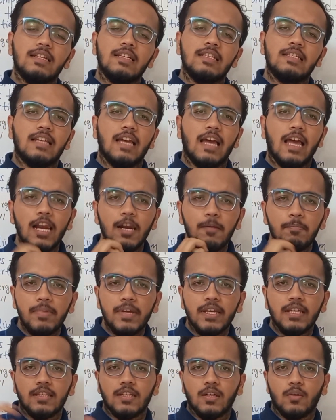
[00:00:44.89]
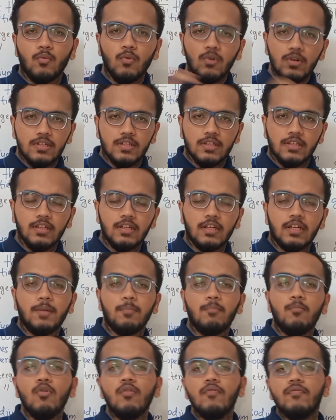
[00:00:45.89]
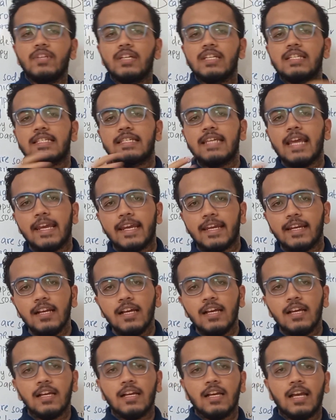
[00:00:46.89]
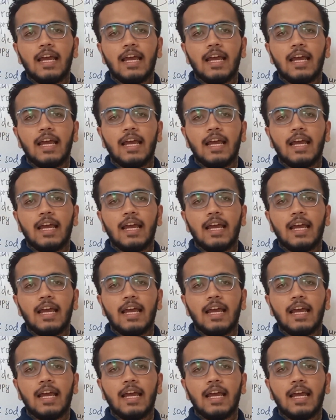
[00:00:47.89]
is helping the water remove the stain